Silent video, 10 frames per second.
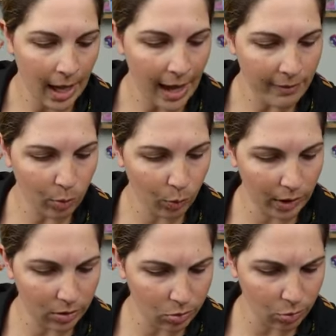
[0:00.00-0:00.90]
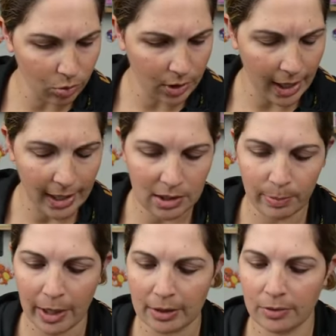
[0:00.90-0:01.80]
I haven't went through the
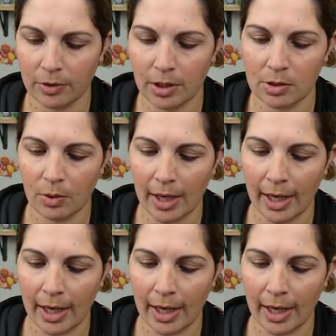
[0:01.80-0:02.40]
A-Specs for this one. I